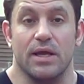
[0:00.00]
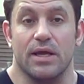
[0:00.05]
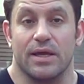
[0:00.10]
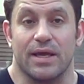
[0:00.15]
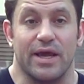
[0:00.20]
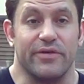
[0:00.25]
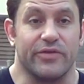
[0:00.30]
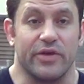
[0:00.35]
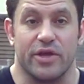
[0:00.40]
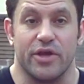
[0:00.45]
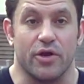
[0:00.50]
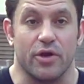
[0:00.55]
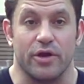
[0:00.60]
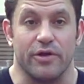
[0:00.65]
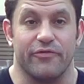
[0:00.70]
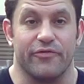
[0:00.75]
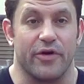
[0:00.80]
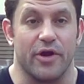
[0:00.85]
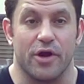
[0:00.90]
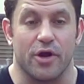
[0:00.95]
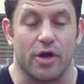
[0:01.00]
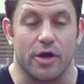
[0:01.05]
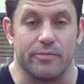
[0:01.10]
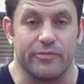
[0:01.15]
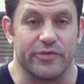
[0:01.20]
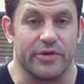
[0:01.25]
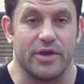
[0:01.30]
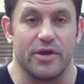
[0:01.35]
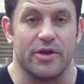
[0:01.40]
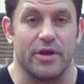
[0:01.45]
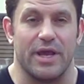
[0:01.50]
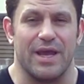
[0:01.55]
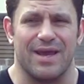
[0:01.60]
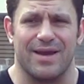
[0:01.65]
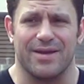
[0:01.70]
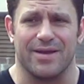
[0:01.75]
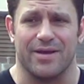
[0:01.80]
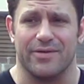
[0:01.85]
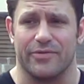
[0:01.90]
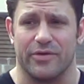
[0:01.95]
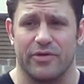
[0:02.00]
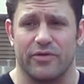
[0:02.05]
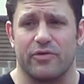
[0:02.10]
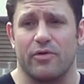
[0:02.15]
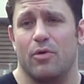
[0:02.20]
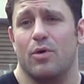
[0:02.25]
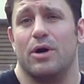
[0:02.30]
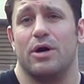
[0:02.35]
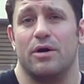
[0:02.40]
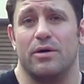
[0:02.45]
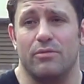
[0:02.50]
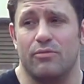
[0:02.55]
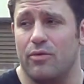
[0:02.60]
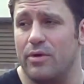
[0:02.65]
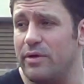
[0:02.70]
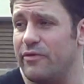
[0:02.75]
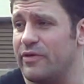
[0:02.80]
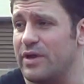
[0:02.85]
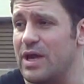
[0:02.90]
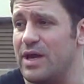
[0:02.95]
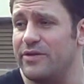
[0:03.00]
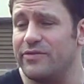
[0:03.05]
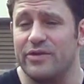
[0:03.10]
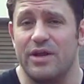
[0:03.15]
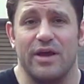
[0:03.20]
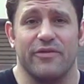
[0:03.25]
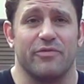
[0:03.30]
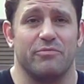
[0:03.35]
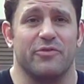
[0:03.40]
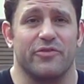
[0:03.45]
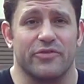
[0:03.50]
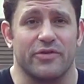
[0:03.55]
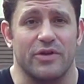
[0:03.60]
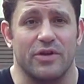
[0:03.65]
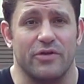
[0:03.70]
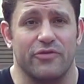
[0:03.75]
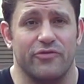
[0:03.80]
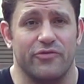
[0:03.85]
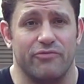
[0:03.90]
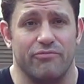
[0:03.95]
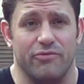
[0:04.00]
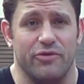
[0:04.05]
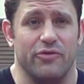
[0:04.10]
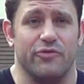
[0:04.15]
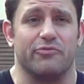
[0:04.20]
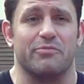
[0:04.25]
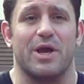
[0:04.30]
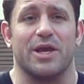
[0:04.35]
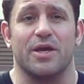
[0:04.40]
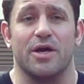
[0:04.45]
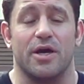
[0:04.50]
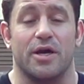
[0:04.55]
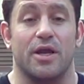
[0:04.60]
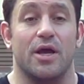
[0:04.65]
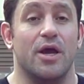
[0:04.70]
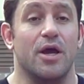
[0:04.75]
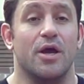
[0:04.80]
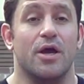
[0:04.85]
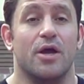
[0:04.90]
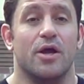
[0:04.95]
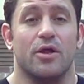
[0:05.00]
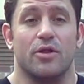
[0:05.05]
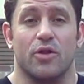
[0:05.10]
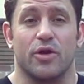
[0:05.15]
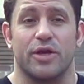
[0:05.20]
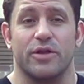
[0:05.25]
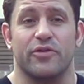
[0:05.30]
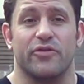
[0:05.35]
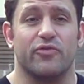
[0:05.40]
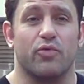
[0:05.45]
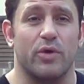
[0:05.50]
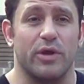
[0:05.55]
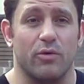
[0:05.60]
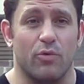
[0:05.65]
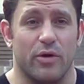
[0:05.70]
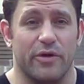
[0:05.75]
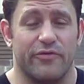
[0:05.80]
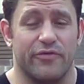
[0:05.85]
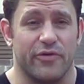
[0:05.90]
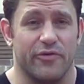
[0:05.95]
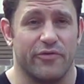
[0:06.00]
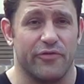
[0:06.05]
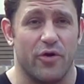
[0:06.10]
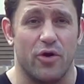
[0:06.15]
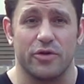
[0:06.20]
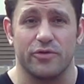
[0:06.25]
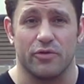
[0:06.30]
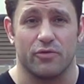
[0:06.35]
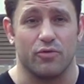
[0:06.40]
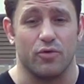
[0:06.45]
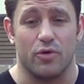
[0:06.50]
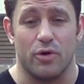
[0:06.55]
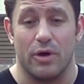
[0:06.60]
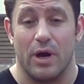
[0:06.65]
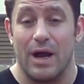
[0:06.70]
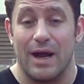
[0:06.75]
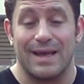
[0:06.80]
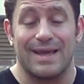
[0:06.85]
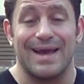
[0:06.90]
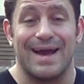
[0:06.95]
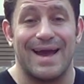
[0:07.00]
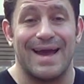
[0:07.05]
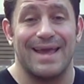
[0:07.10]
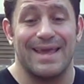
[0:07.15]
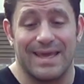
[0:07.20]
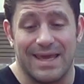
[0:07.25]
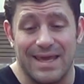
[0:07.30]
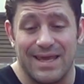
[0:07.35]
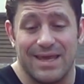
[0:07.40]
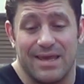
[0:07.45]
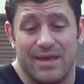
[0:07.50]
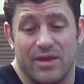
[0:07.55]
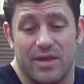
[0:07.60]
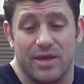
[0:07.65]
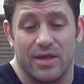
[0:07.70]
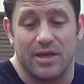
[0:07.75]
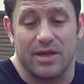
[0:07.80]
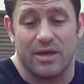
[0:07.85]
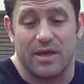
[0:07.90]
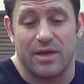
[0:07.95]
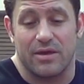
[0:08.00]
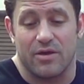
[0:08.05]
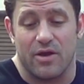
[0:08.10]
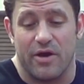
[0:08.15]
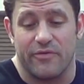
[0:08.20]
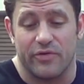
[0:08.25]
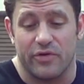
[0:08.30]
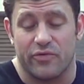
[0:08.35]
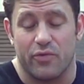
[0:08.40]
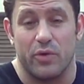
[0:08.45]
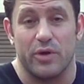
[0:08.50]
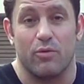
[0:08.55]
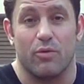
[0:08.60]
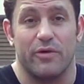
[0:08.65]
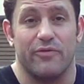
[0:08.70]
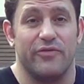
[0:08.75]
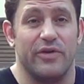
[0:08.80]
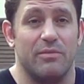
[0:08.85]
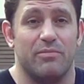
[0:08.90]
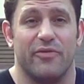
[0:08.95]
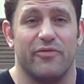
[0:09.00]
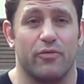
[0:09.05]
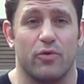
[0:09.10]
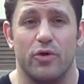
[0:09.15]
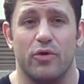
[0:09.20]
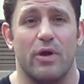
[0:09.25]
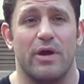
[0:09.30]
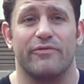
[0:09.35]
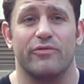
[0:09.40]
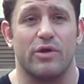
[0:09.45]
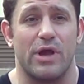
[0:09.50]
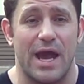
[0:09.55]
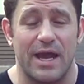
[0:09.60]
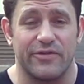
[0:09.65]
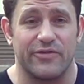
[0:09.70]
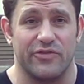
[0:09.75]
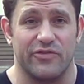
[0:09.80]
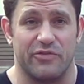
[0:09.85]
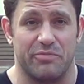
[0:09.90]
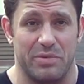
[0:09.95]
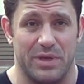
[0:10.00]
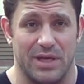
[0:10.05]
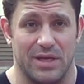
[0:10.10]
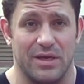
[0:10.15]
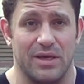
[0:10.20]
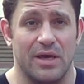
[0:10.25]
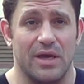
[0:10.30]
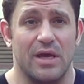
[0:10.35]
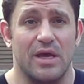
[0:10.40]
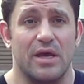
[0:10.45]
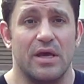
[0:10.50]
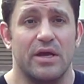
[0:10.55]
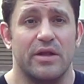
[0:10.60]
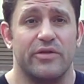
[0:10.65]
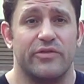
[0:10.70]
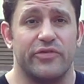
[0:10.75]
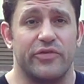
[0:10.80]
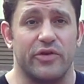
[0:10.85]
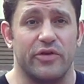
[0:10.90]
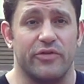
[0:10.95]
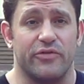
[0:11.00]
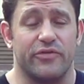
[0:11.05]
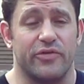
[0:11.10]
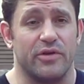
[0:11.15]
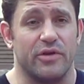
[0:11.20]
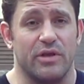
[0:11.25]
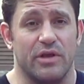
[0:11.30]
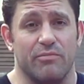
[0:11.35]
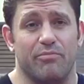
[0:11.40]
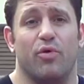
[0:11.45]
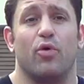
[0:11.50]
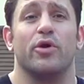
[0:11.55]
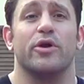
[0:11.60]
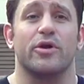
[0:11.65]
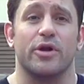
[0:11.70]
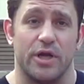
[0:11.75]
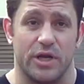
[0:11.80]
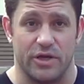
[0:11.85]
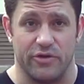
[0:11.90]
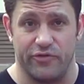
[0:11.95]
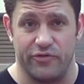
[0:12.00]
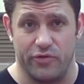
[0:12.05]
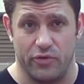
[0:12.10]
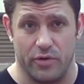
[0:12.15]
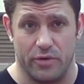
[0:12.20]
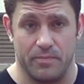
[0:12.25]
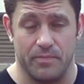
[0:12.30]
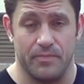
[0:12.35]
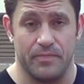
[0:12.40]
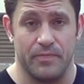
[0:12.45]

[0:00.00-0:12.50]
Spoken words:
Guys that carry firearms, that carry handguns, they say, well, if a guy has a knife, I'm just going to use my gun. Look at the 21-foot Faulkner rule. A guy can cover 21 feet before you have reaction speed to pull your gun and shoot them.